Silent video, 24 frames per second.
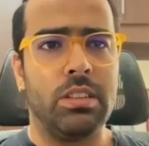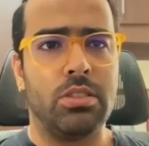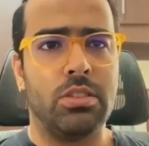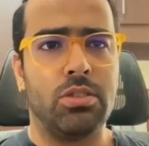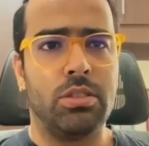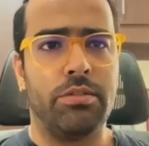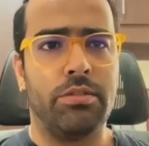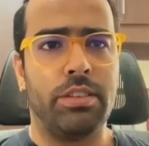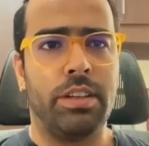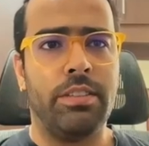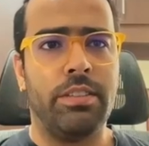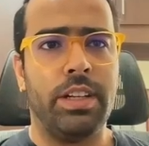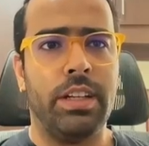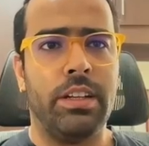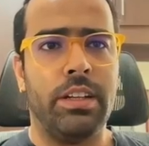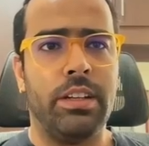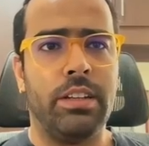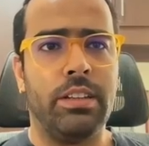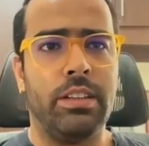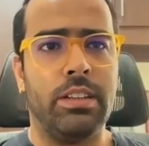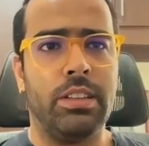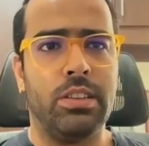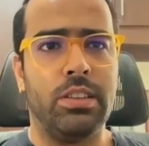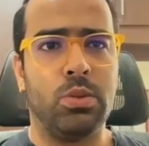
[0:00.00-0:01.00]
So if I will
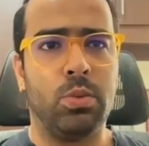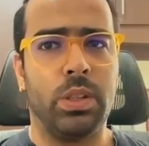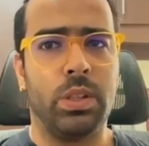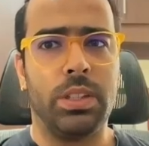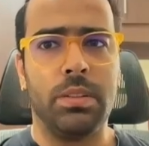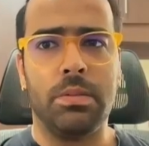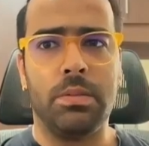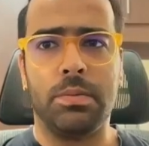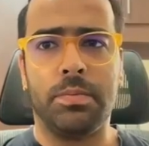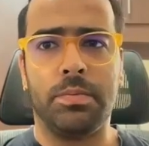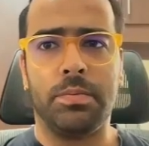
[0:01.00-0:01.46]
run this one,